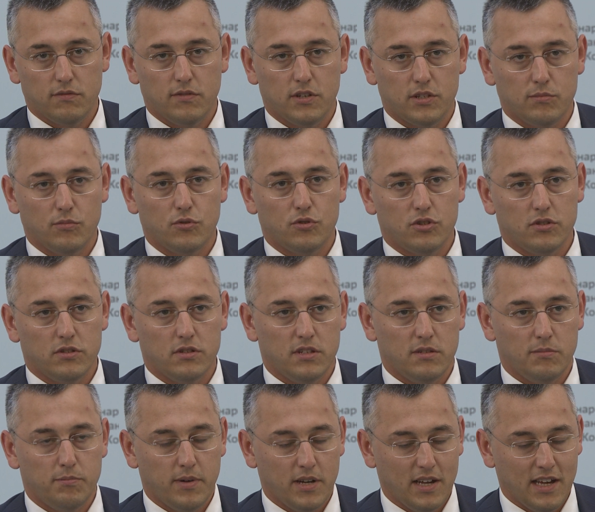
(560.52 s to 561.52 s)

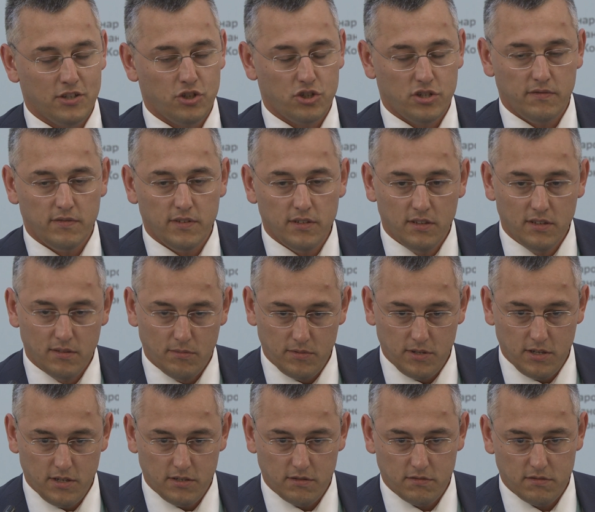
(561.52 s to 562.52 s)
and
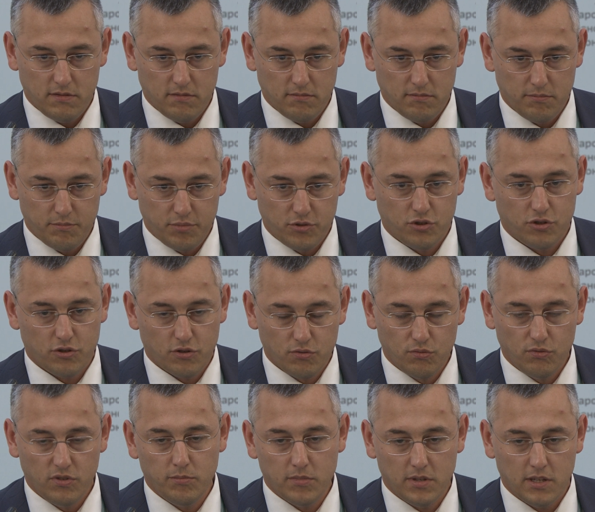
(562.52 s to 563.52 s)
at
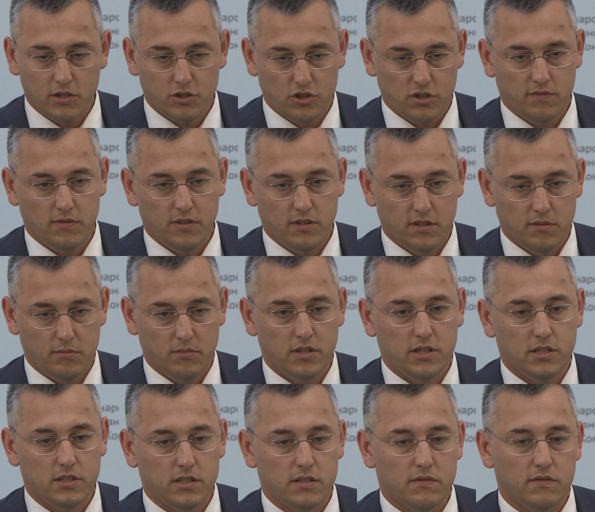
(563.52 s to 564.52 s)
the obvious
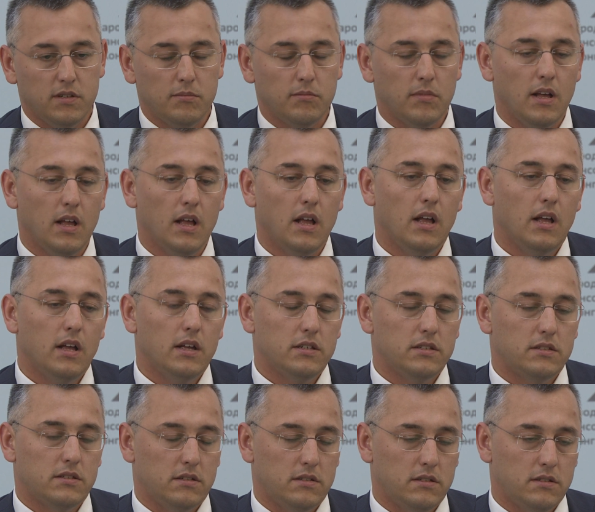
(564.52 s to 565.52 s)
steps
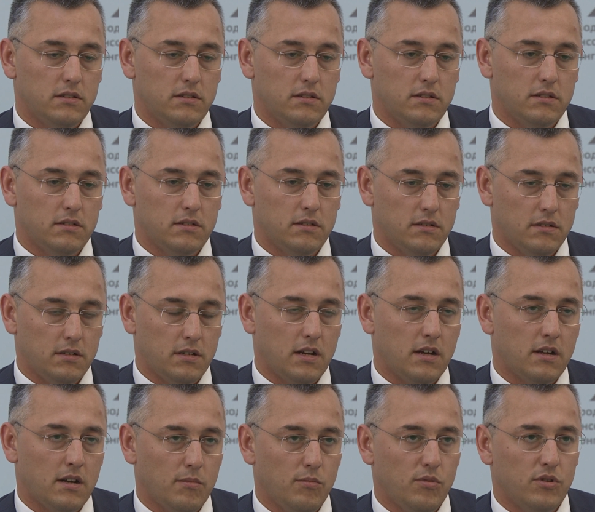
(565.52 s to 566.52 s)
that
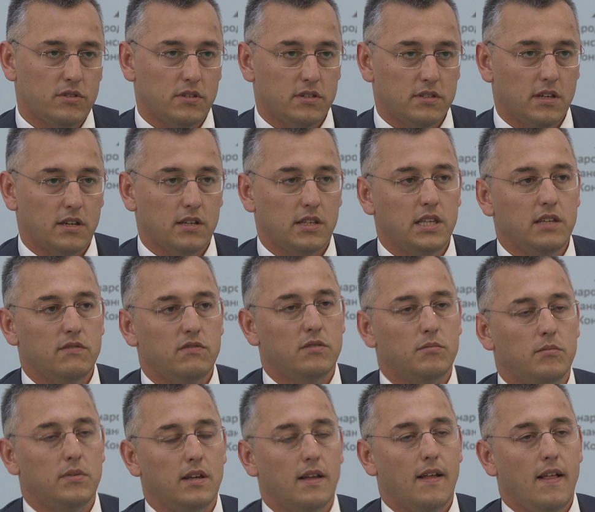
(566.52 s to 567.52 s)
can be
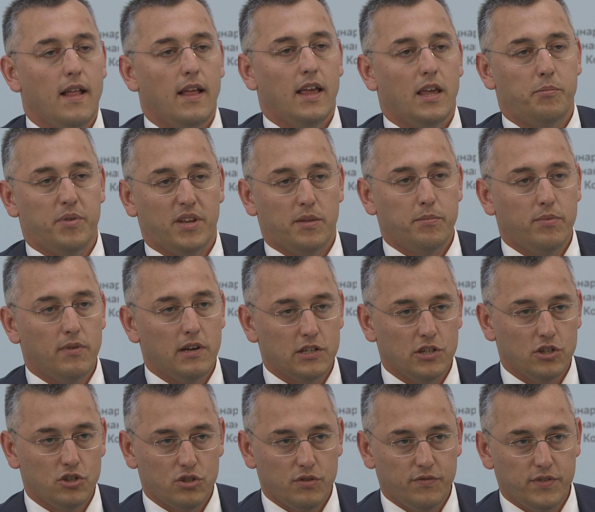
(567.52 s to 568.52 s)
taken in
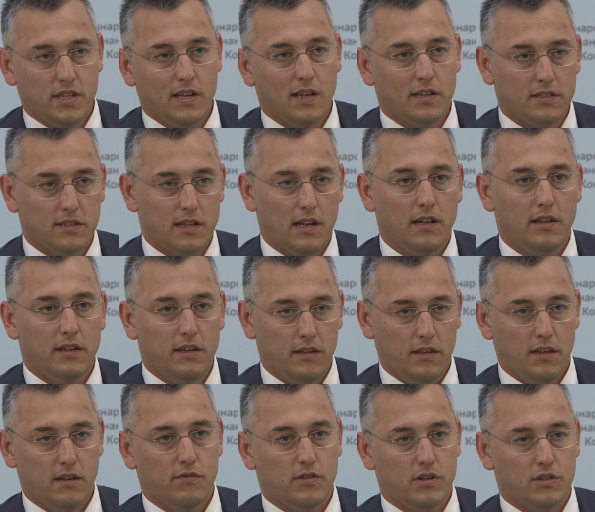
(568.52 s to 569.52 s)
terms of assets,
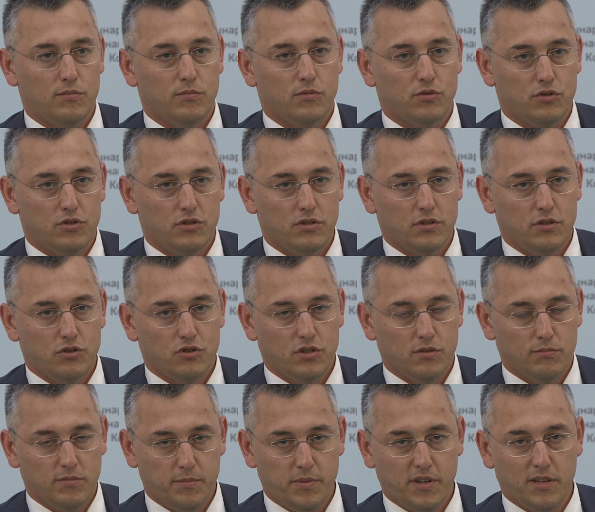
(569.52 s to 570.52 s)
and
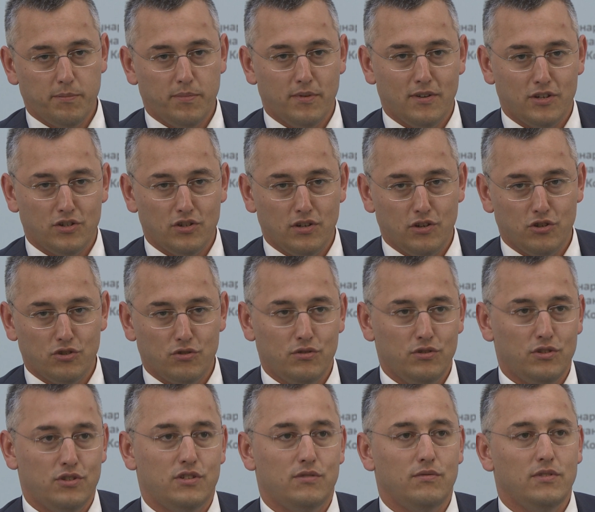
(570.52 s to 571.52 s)
suggest that
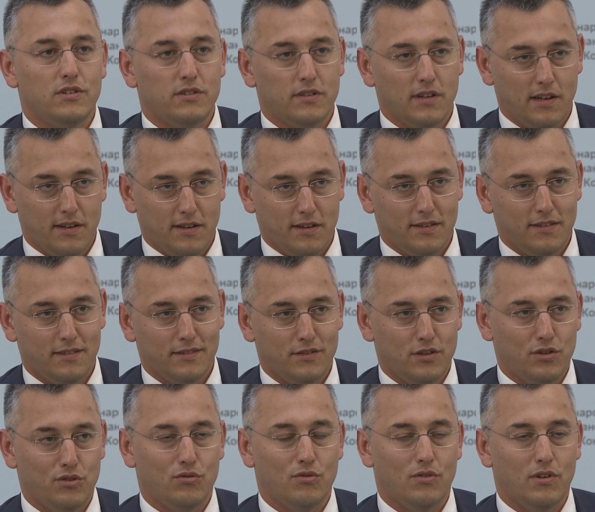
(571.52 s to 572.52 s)
other ways are
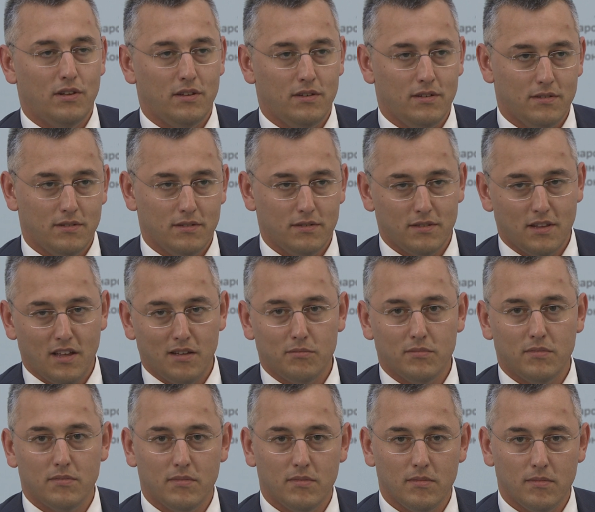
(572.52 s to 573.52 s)
not possible,
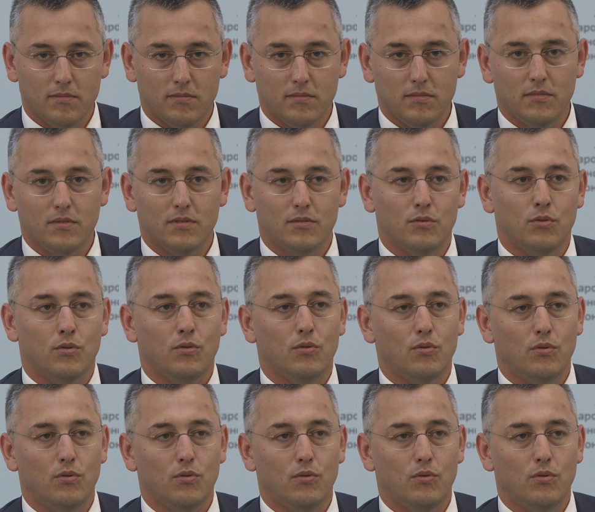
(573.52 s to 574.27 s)
and that